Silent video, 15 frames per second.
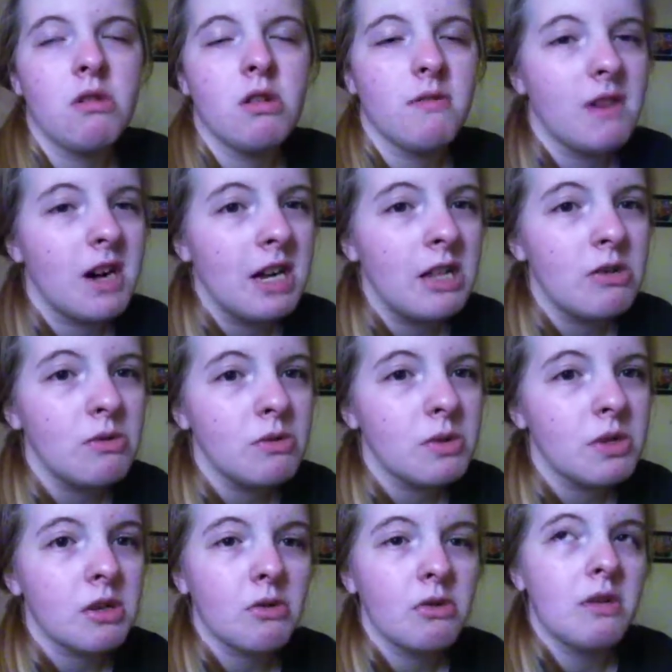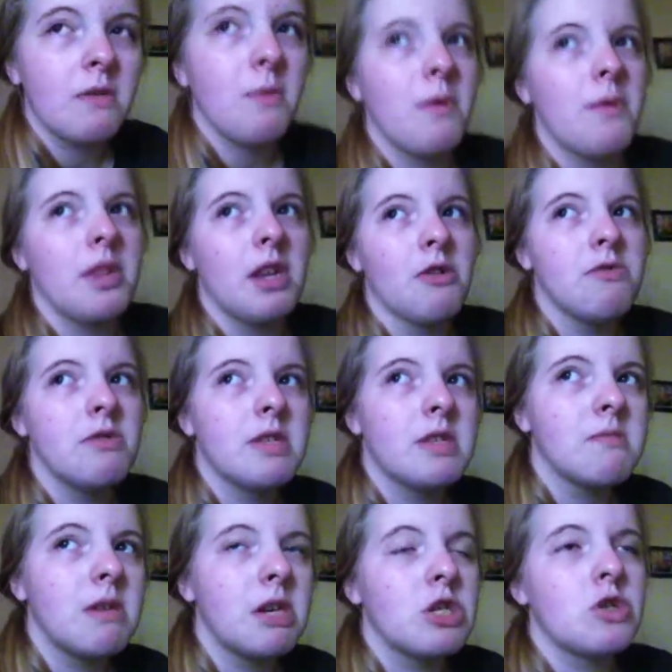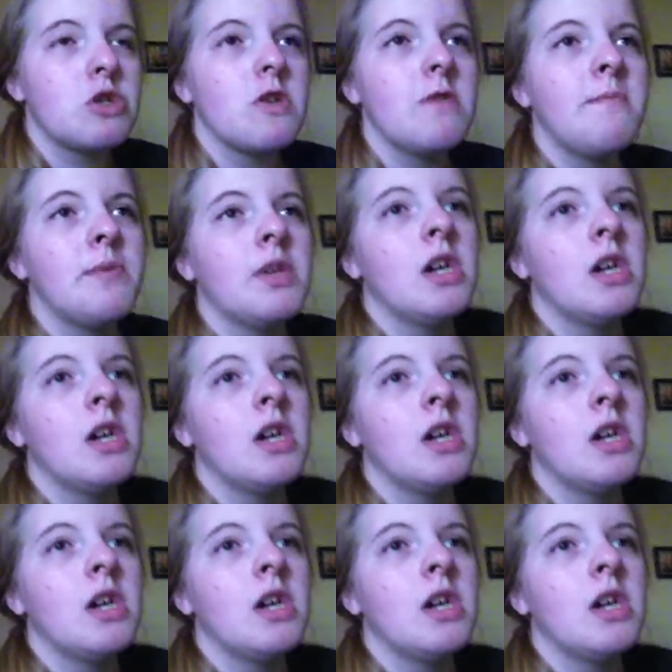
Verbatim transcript: the finals and going over what we learned this semester,